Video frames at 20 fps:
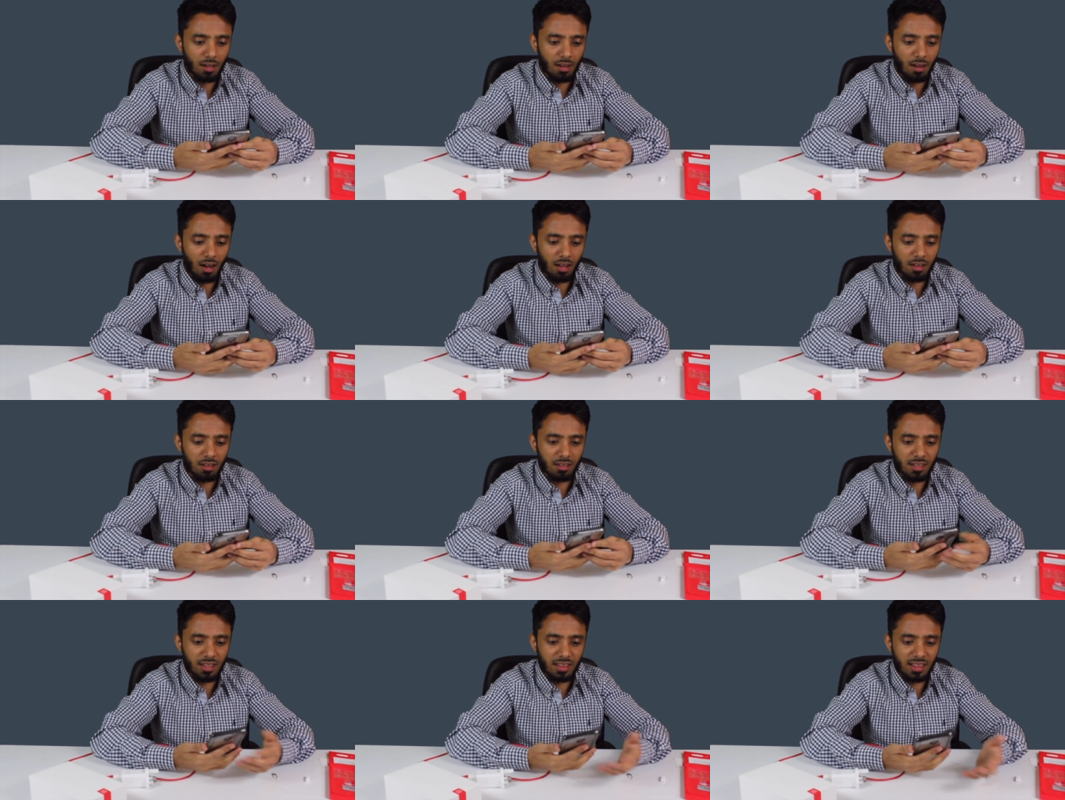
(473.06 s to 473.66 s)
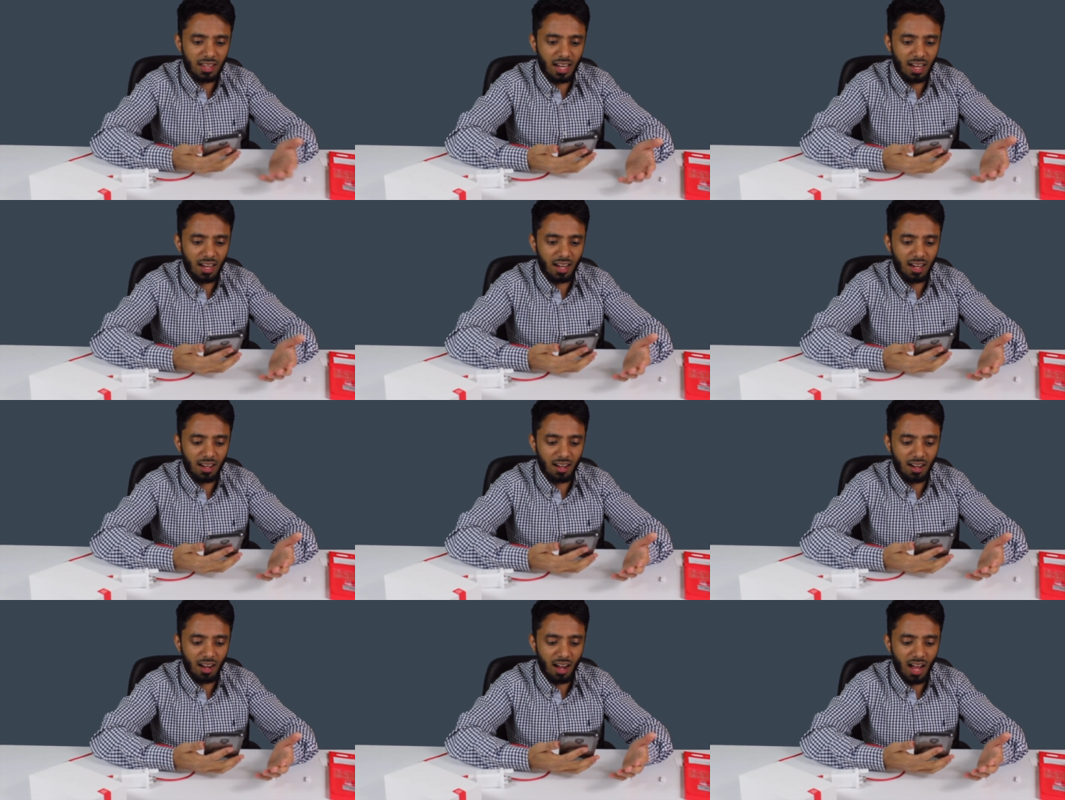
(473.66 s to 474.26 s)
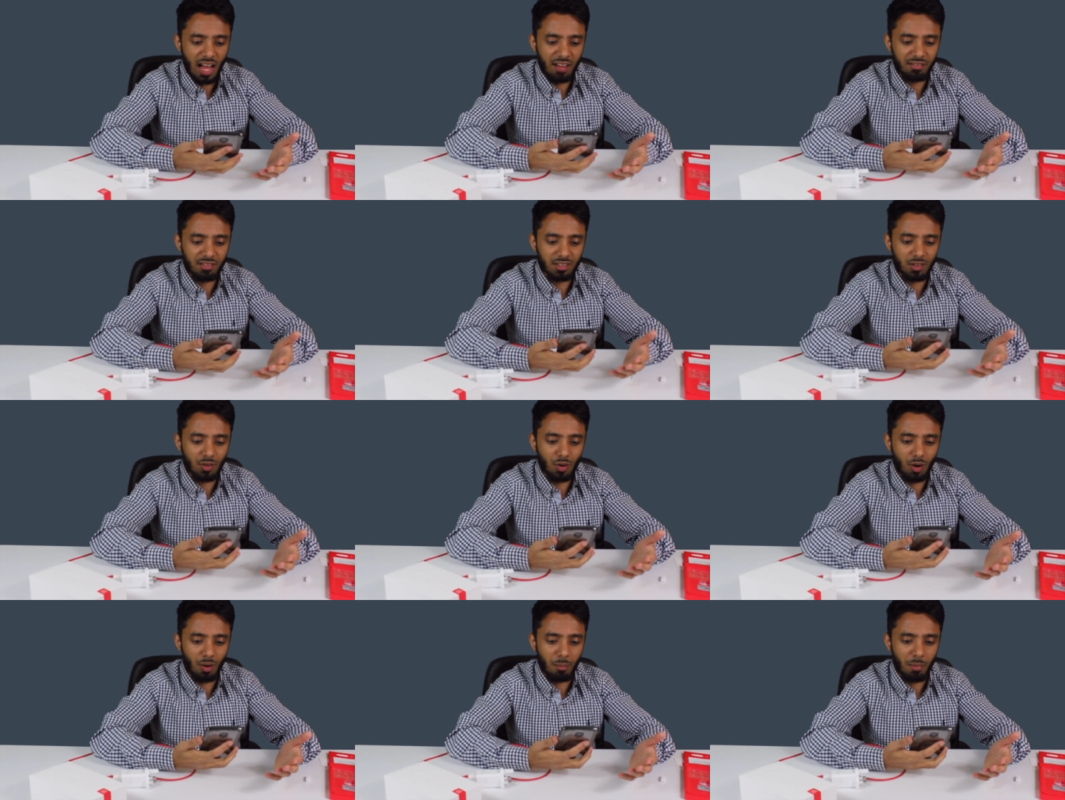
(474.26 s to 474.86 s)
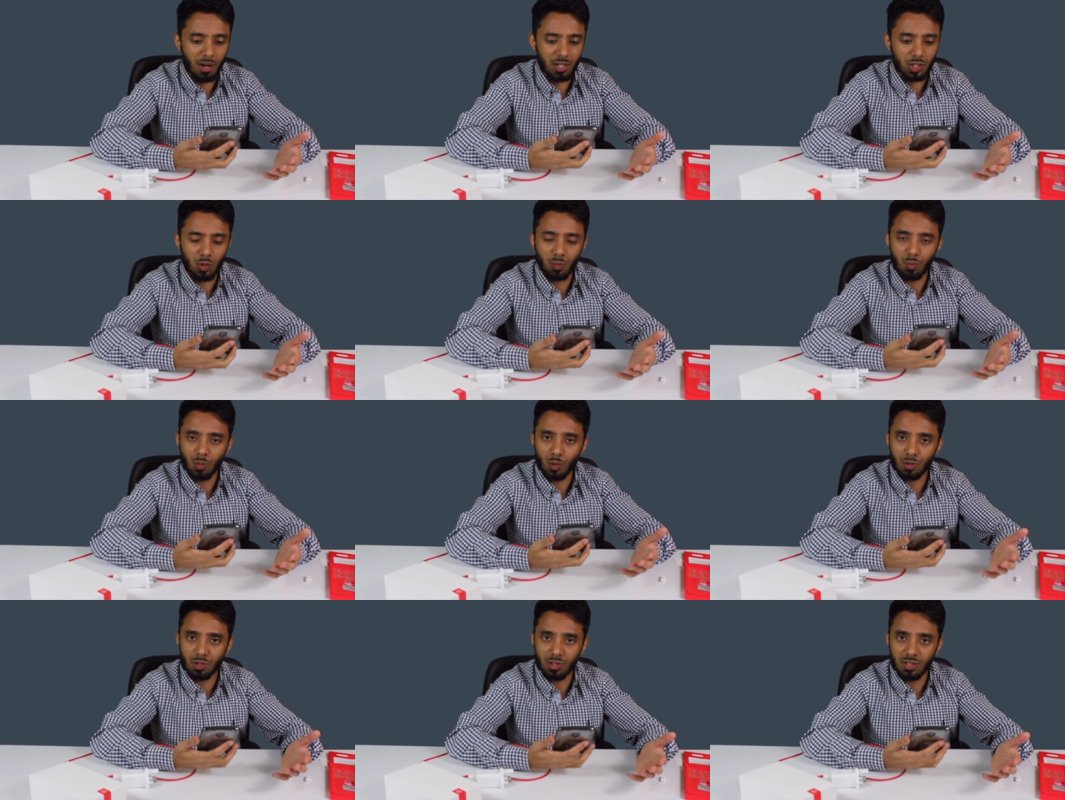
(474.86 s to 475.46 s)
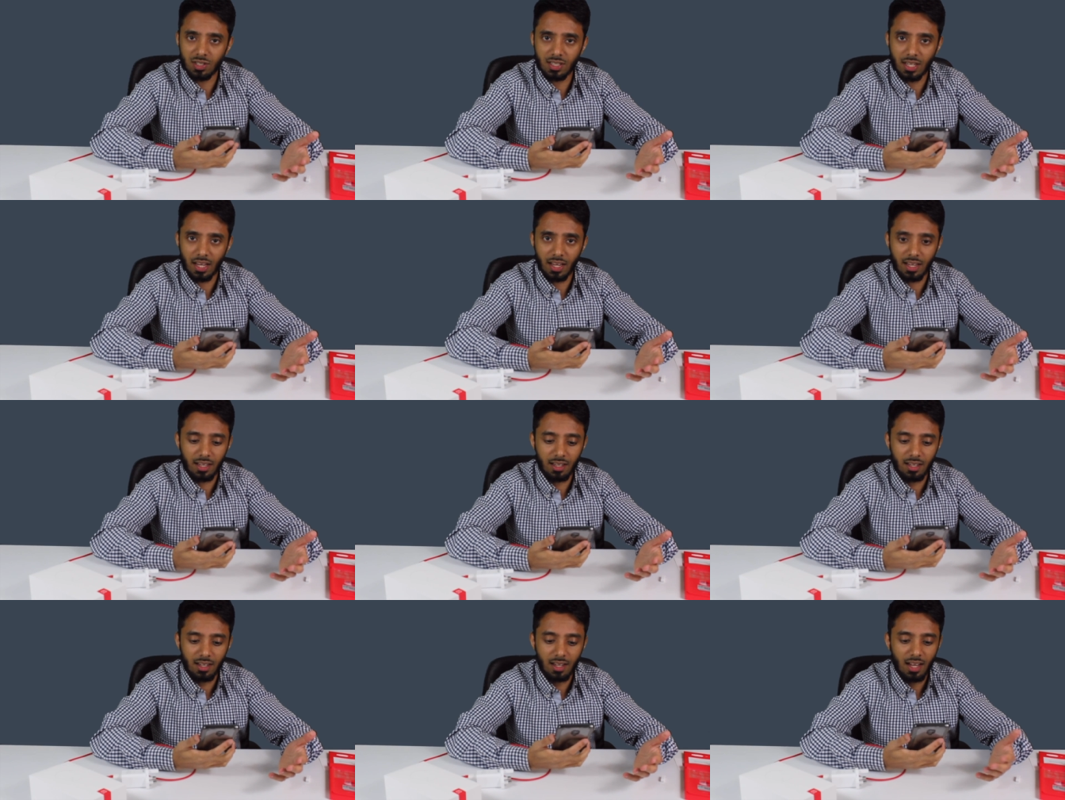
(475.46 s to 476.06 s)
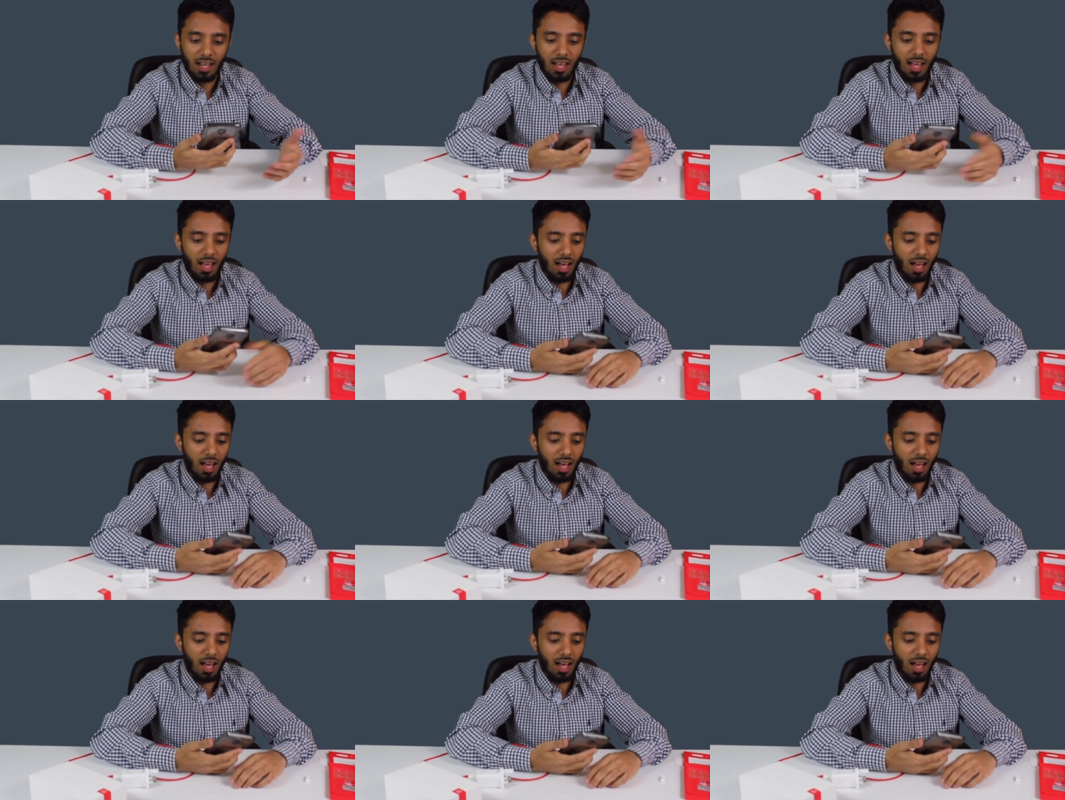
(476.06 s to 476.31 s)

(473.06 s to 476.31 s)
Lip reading: Other than that, I haven't got much more to say.